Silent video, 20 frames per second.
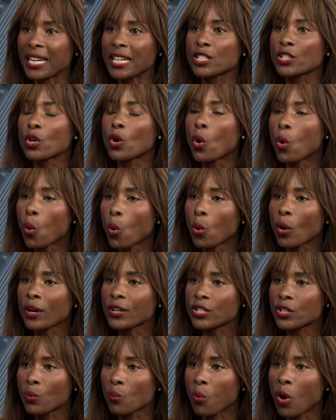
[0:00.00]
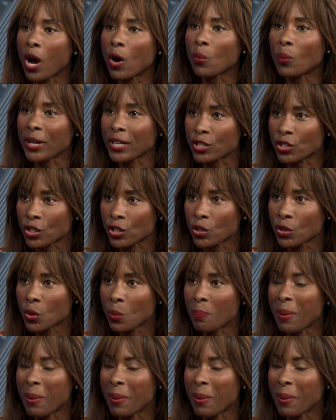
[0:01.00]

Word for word: is core to what we do,